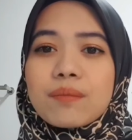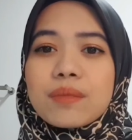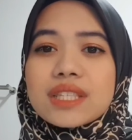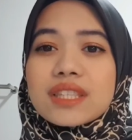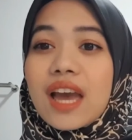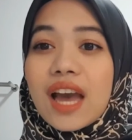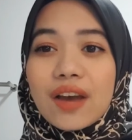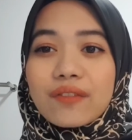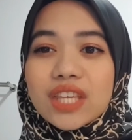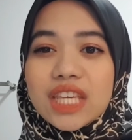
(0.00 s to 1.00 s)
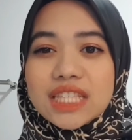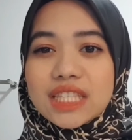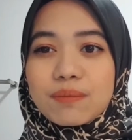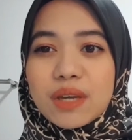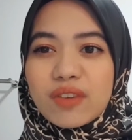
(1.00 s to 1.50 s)
means they have the
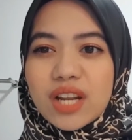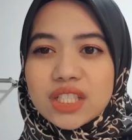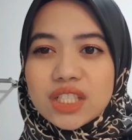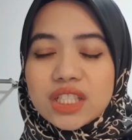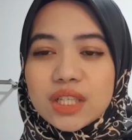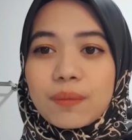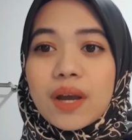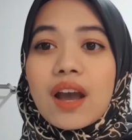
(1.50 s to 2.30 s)
intimate relationship.